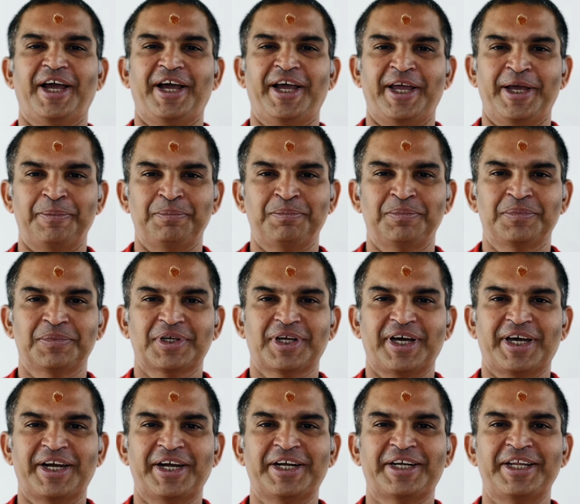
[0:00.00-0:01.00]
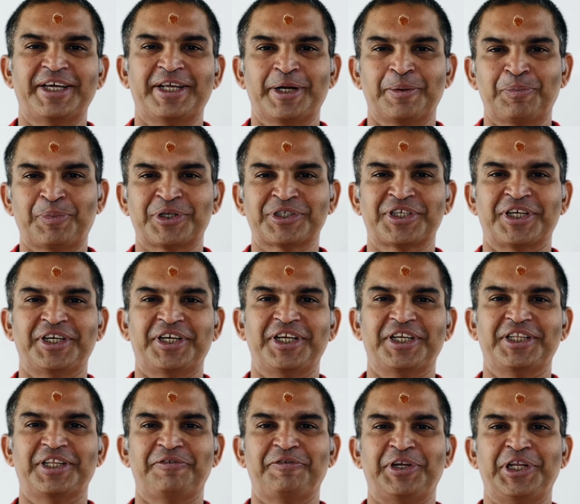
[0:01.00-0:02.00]
I am currently
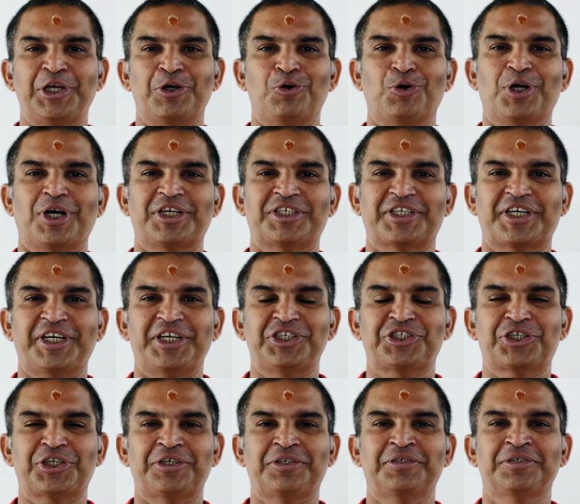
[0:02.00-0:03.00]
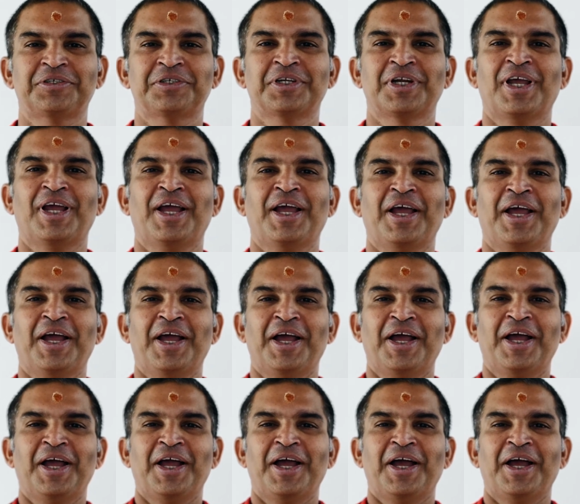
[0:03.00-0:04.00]
representing the Viniyoga tradition
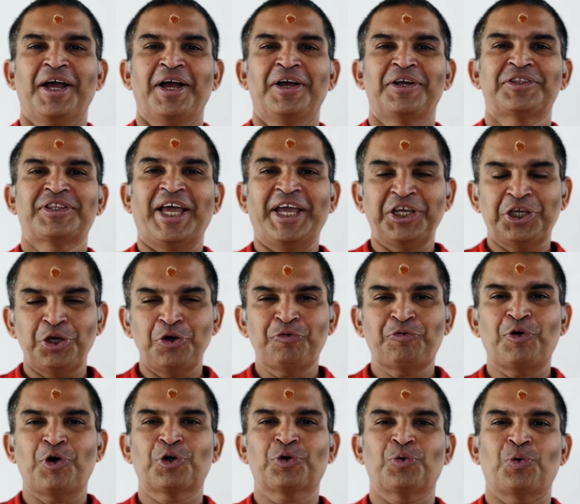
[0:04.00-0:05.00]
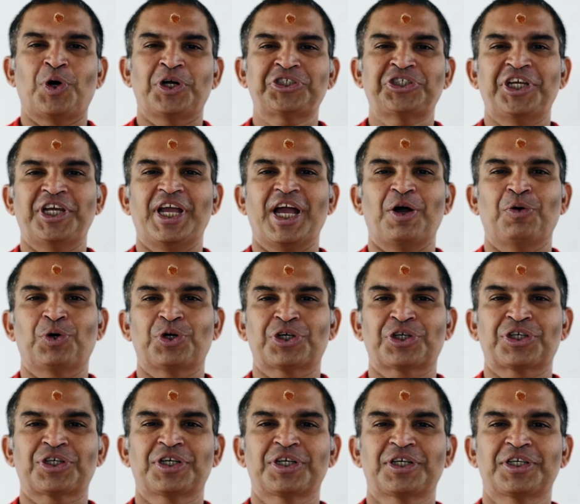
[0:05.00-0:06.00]
Thank you for watching
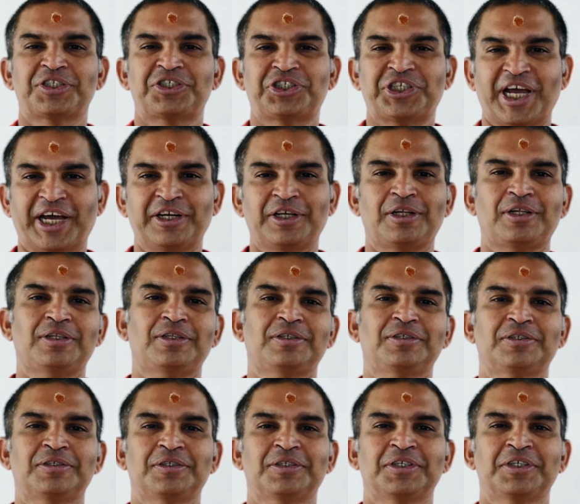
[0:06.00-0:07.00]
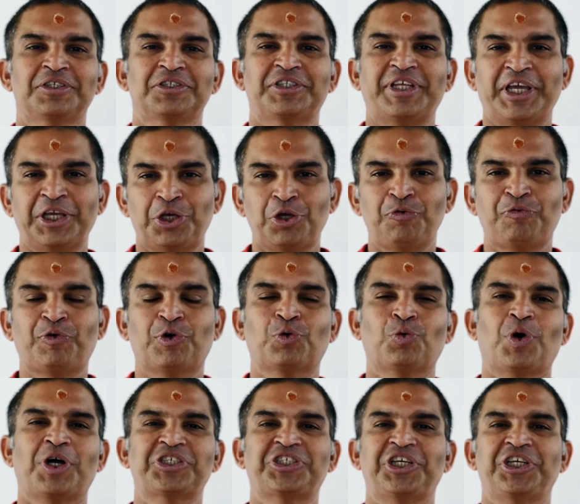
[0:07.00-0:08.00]
our channel. Thank you for
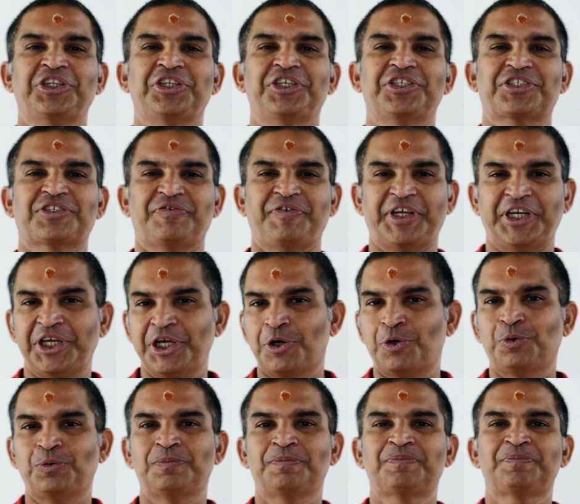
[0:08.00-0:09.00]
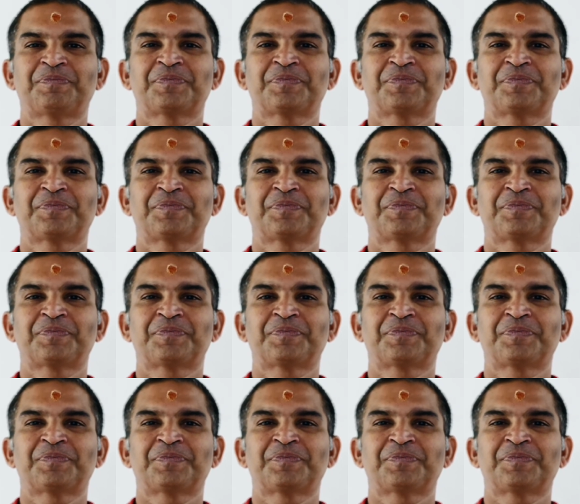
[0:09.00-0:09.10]
watching this video.